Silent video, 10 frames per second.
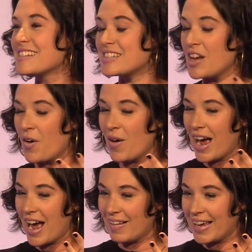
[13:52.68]
So,
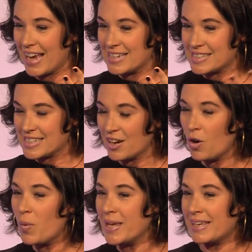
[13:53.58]
like,
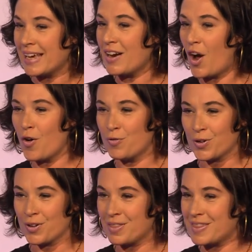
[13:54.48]
until we get
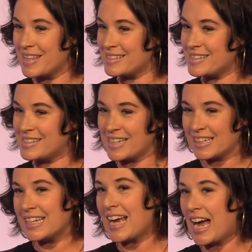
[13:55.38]
over this
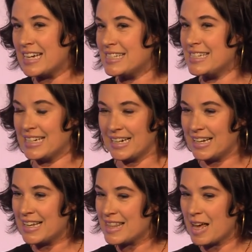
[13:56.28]
silly
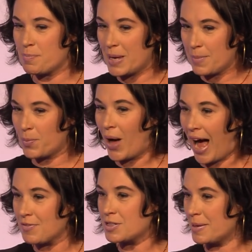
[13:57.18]
idea that people
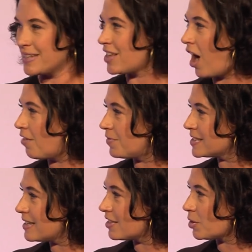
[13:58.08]
have to be at the
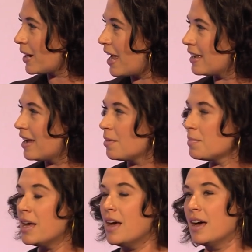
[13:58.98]
office at 3 a.m.,
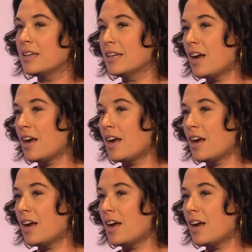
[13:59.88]
you